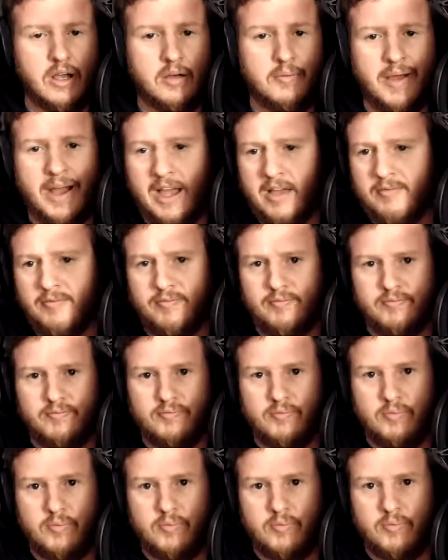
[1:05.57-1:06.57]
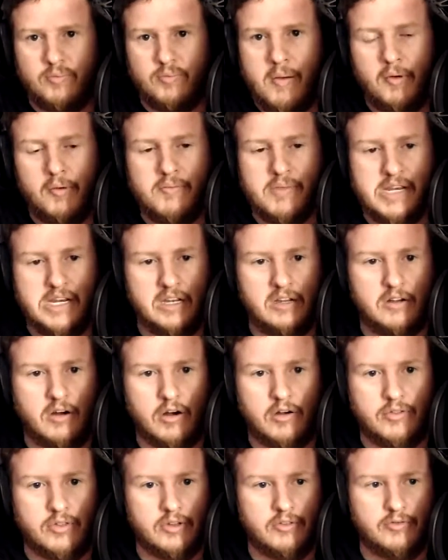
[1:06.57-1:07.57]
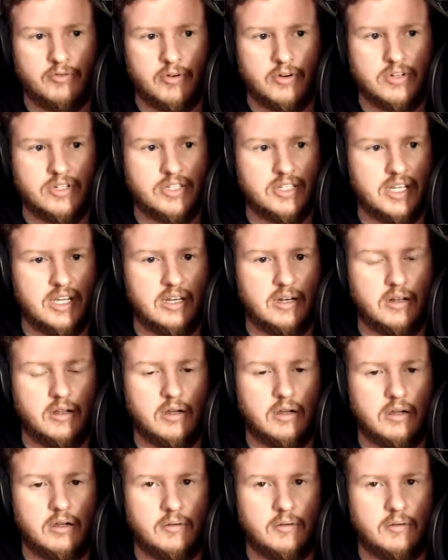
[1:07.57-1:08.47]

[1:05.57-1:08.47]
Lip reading: I remember meeting Karthik first at